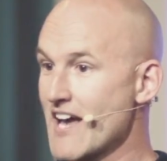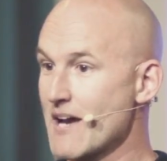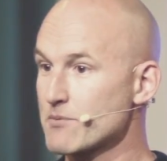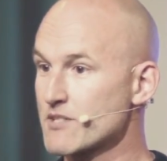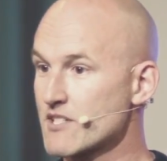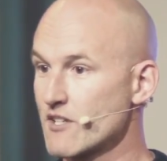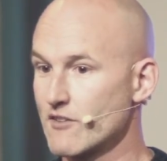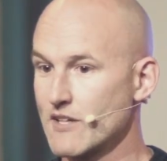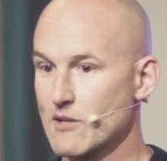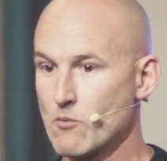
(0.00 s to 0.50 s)

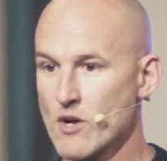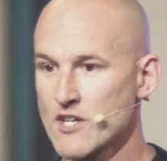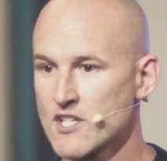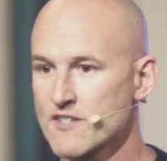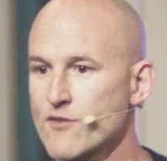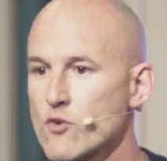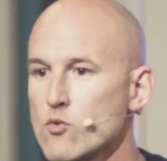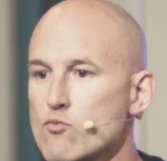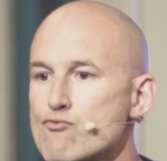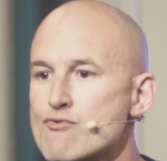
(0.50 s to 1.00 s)
Absolutely
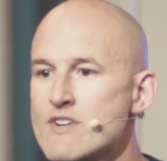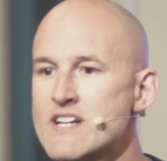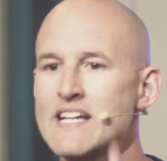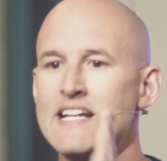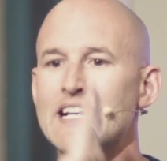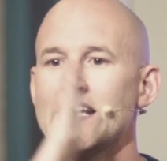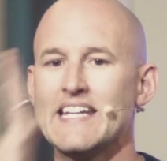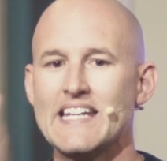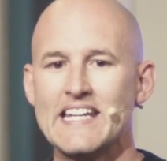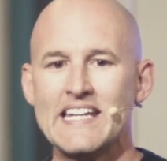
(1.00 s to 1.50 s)
wonderful.
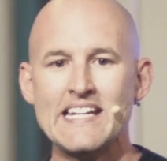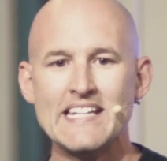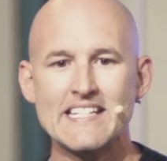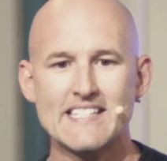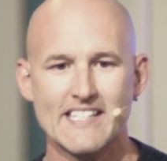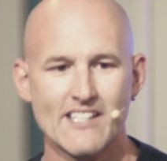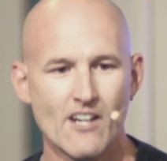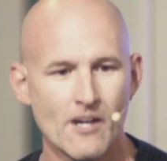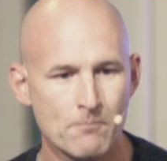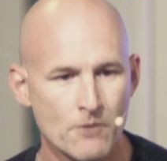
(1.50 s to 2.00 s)
Really
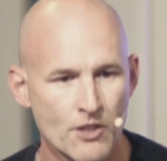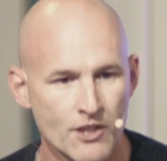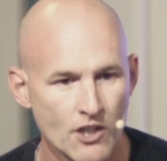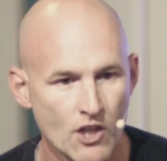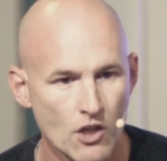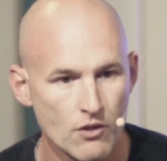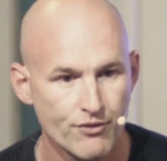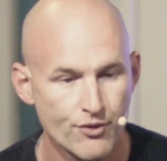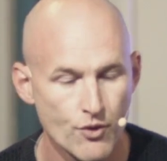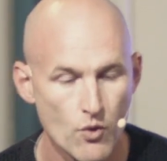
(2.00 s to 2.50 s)
easy. I'm going to
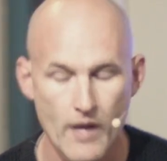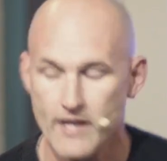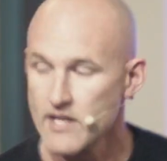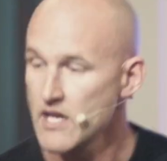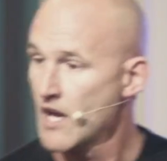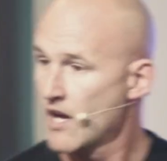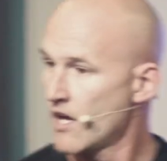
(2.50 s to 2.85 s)
go through it.